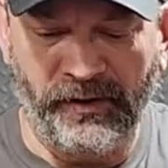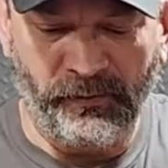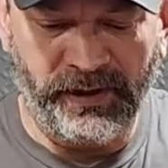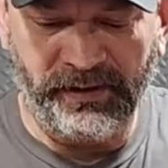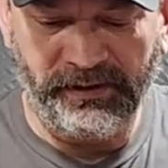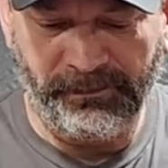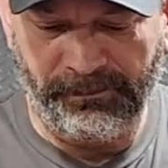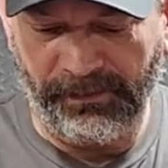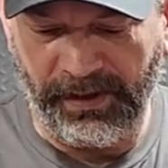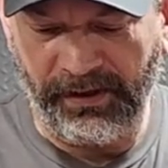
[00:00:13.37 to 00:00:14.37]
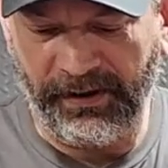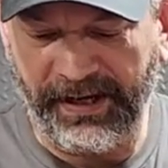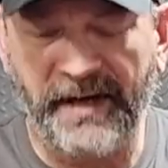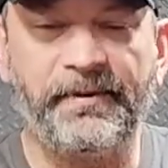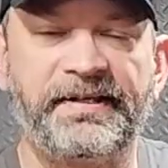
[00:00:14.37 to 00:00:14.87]
Well, here I
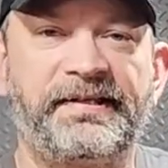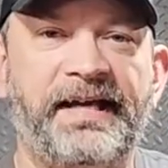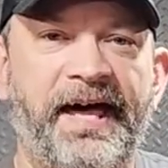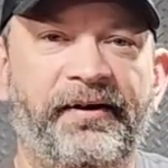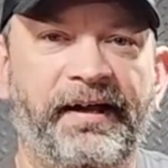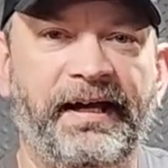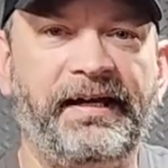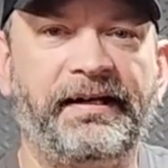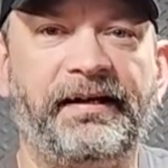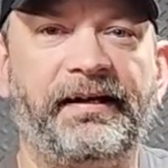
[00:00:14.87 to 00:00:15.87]
am, it's Saturday,